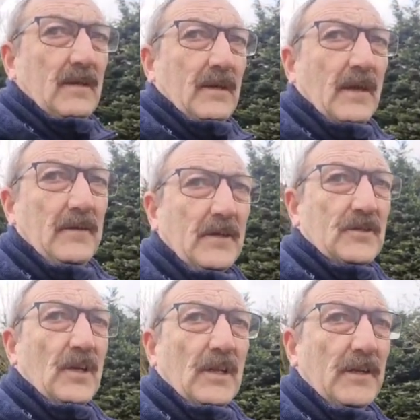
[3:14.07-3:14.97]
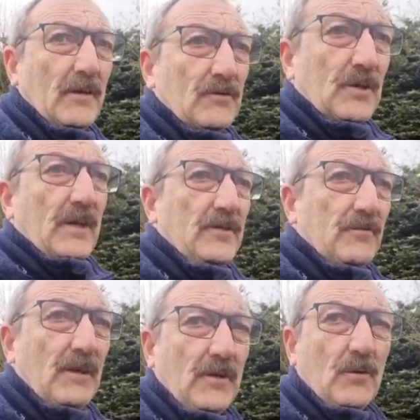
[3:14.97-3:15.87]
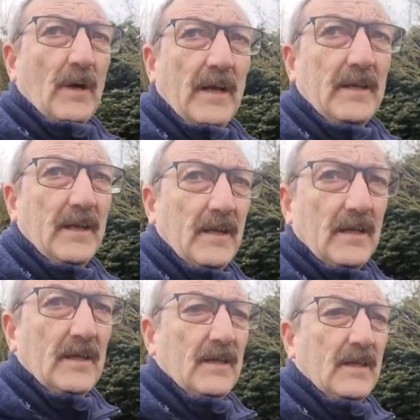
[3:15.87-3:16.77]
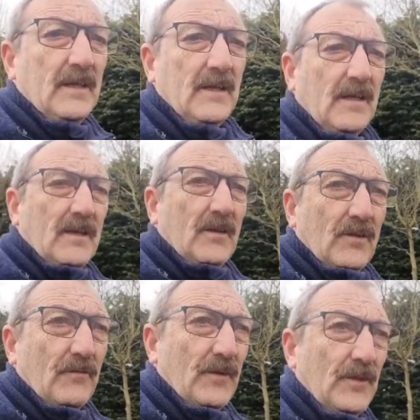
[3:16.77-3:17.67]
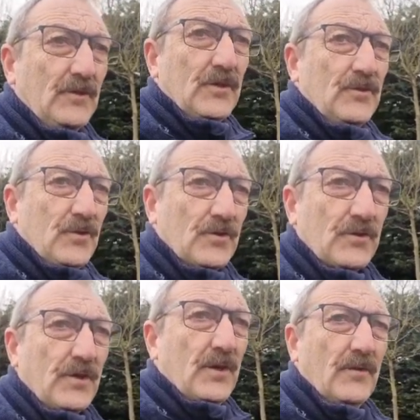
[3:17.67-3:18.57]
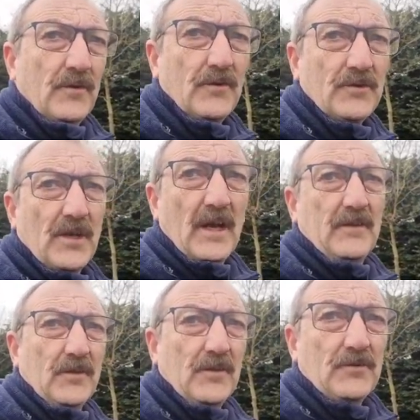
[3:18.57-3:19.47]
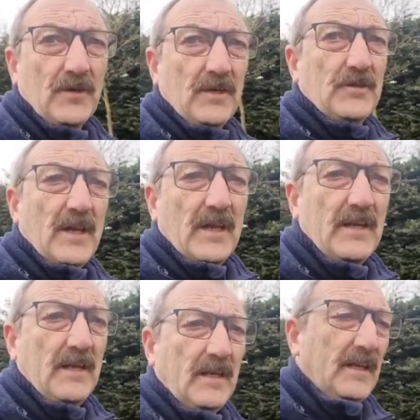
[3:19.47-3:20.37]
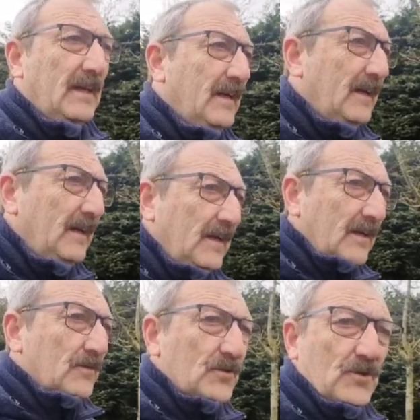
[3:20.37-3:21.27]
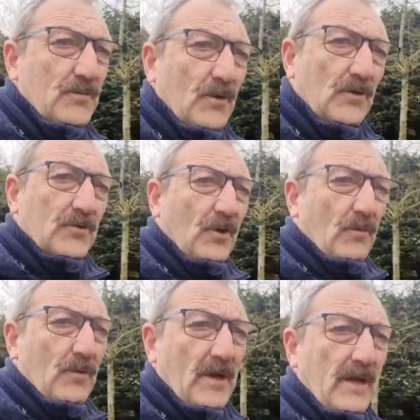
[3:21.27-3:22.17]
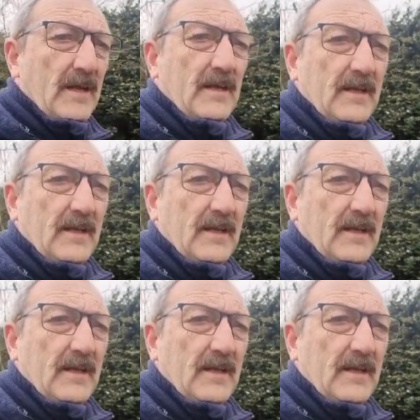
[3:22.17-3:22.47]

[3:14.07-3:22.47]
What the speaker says: Yeah, nicely laid out site, it's really quiet. The village is just on the other side of the trees there. There's a sports club there.